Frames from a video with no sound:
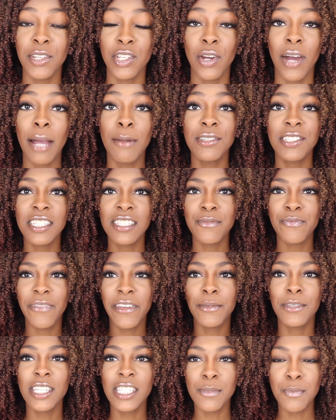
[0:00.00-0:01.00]
You know, I would
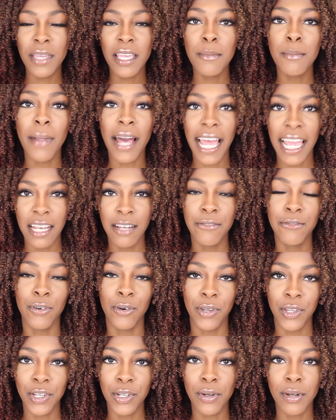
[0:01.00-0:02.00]
just be
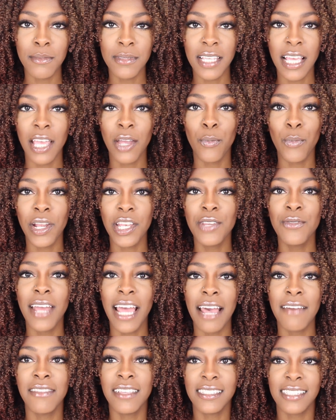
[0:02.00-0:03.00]
mindful, you know what I'm saying, when you
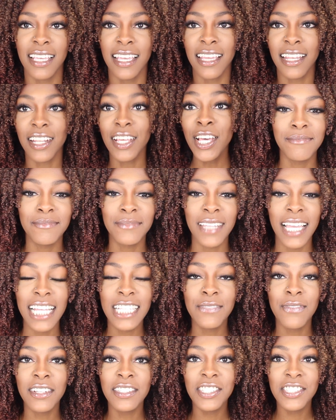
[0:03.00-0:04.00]
have this in.
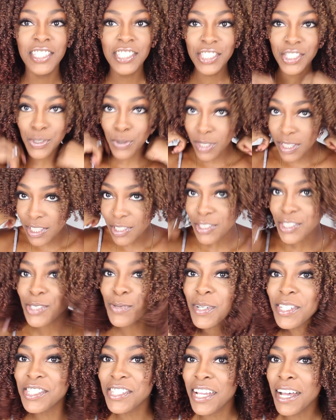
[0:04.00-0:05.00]
It's fun to just do a little
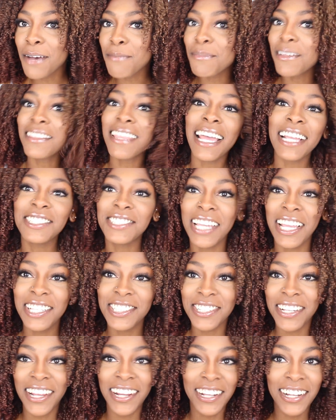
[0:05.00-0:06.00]
switch up and like change
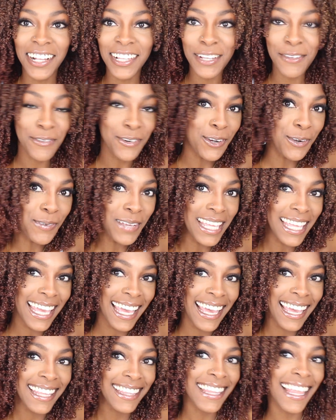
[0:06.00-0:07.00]
your hair color for a
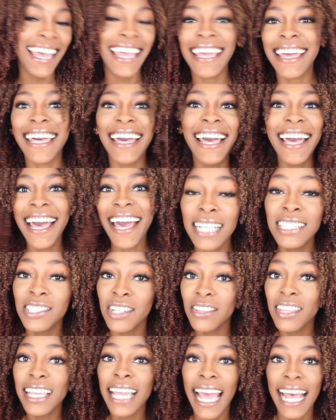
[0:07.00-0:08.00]
weekend. Like, I
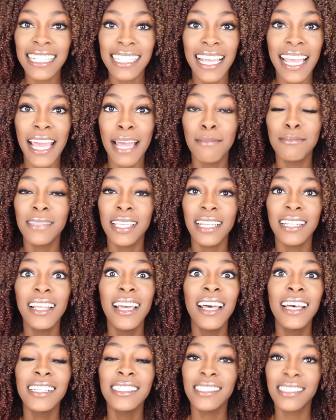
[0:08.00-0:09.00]
still think As I Am did
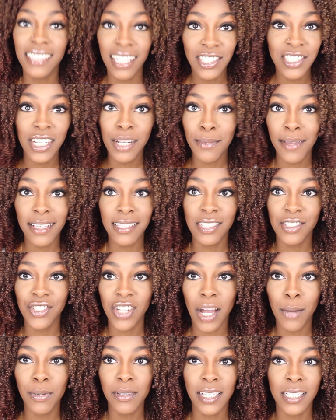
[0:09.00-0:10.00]
such an amazing
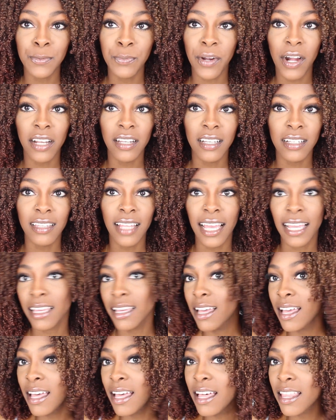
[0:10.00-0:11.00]
job with this product. Like,
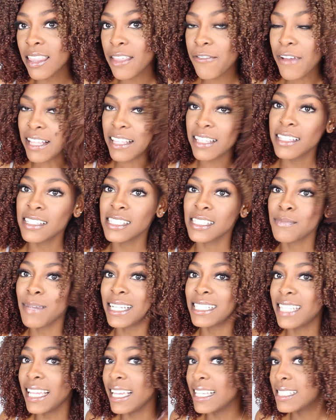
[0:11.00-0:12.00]
The fact that this is
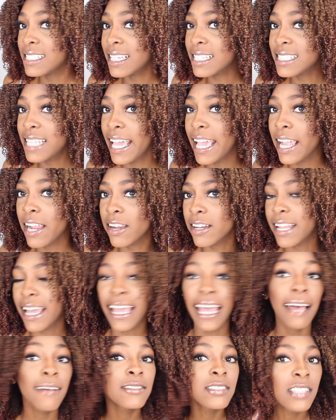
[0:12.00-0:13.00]
my day 6 hair and I
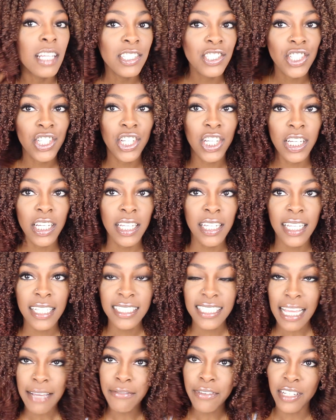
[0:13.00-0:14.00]
have such
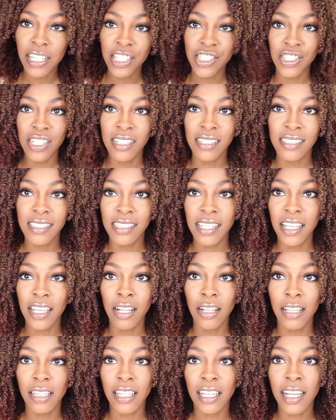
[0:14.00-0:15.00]
good definition
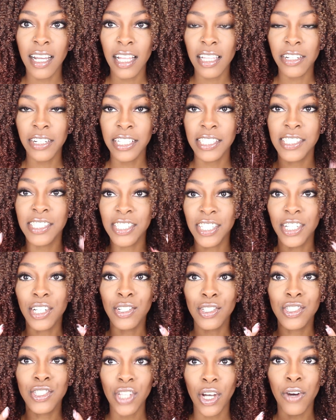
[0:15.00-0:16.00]
still and the color is
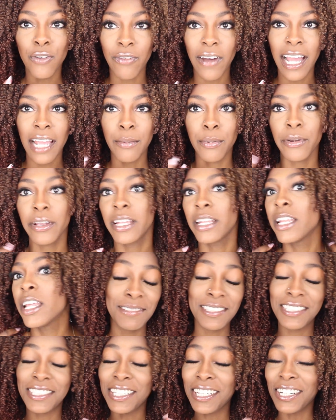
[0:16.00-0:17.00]
still so vibrant. I'm
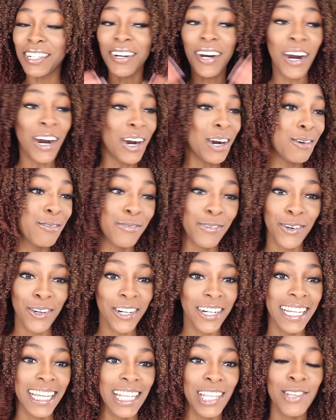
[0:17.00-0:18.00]
still all
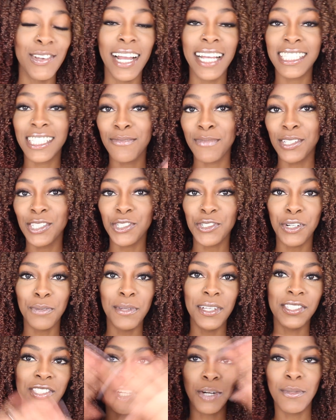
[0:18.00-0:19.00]
for it. You guys have been showing
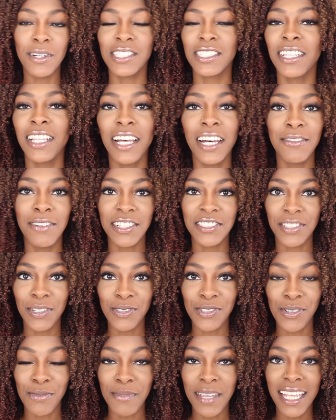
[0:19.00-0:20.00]
me so much love on
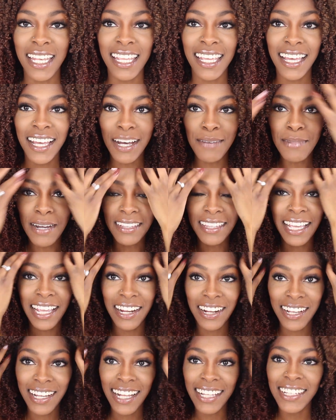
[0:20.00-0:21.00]
social media about the
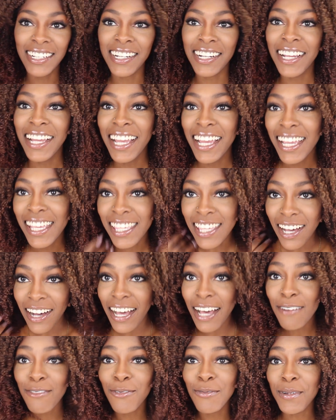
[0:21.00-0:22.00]
hair color. Y'all
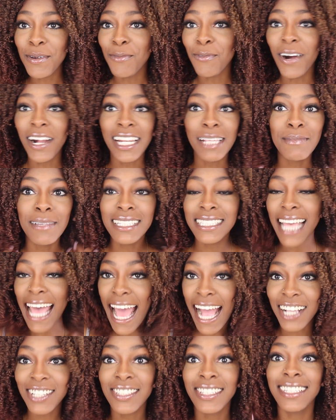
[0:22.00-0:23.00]
have been wanting me
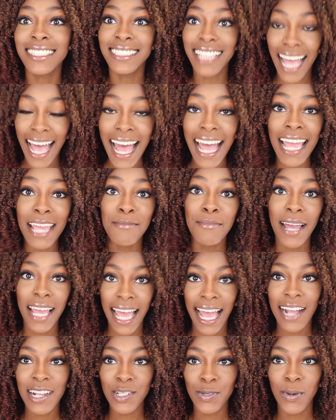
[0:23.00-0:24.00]
to actually dye my
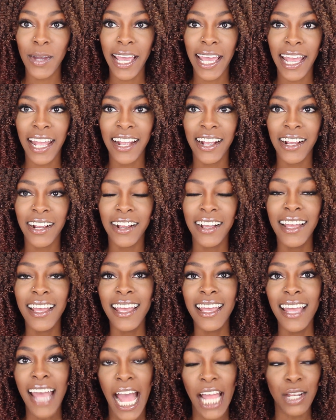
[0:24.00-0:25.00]
actual hair.
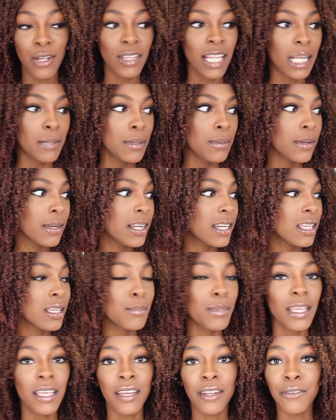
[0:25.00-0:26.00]
I know a lot of people are going to
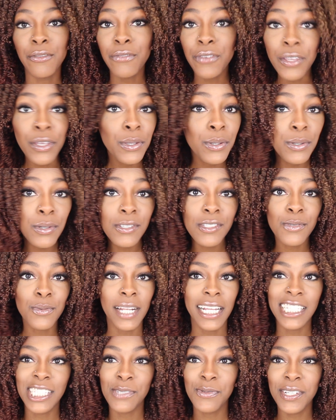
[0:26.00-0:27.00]
be confused
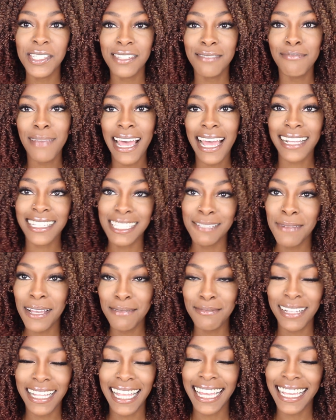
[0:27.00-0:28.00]
when I switch back to
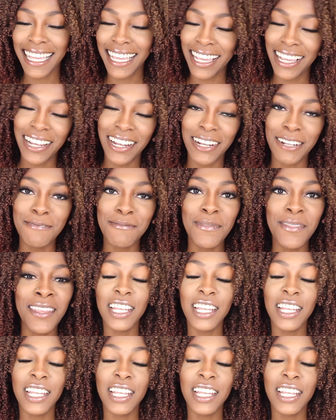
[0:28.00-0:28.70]
my black hair.